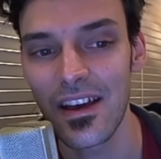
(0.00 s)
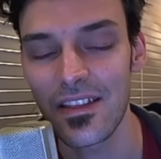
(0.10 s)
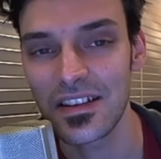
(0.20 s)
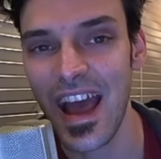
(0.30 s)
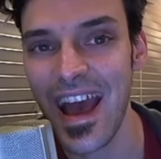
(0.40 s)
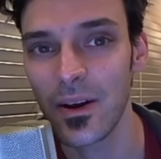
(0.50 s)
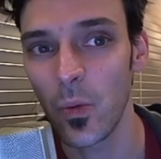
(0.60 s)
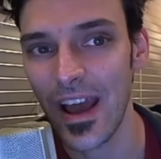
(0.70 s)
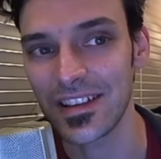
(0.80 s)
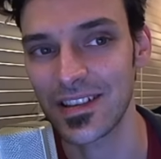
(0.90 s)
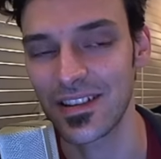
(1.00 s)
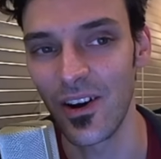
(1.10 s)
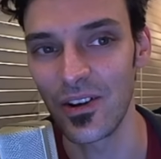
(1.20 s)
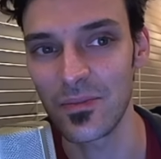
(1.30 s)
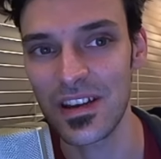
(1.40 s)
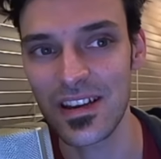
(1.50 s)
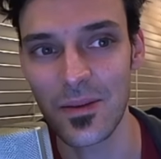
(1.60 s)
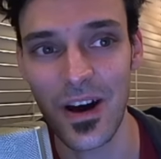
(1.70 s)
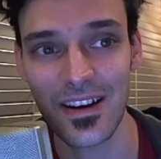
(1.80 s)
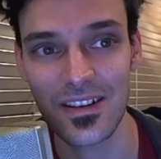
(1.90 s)
The tag waste on Media
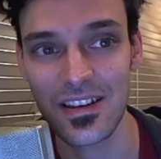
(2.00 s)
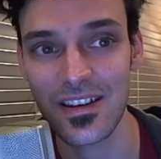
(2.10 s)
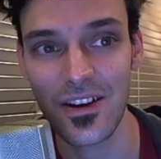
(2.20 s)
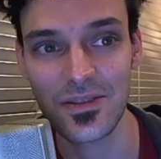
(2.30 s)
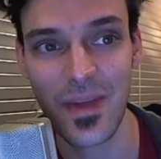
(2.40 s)
Monarchy goes